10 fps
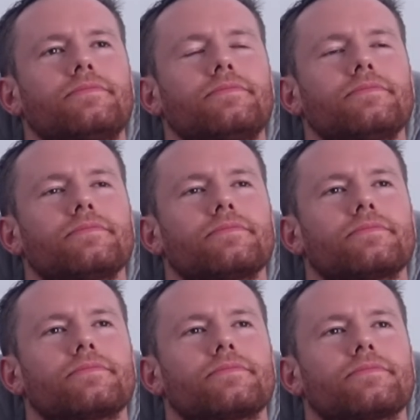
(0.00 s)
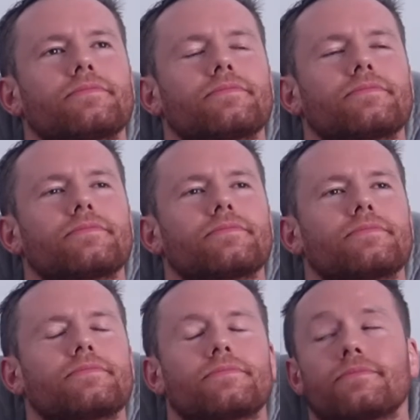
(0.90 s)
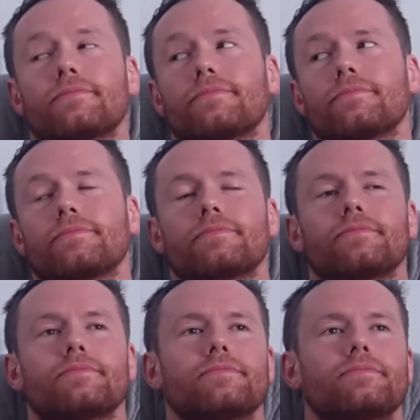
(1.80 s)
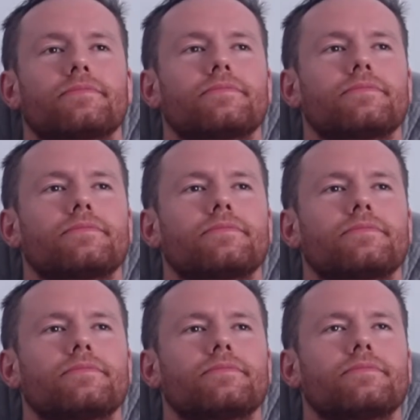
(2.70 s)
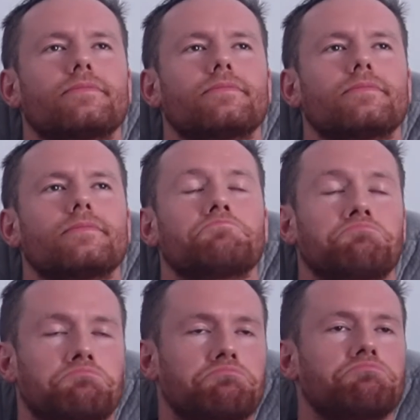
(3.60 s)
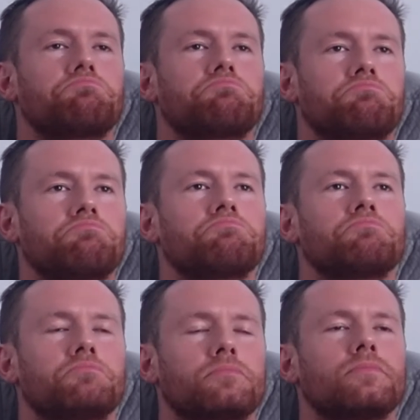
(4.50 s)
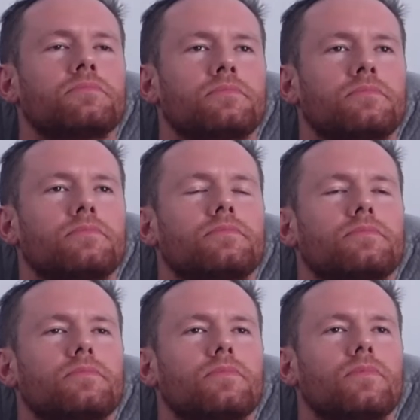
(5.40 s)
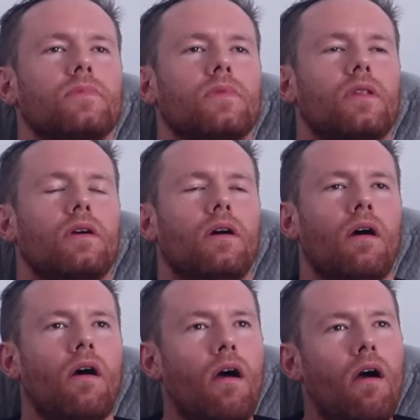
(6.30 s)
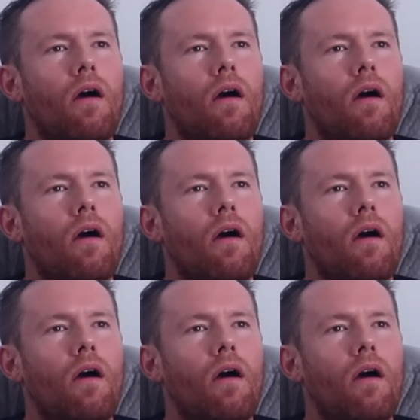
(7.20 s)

The person shown says nothing.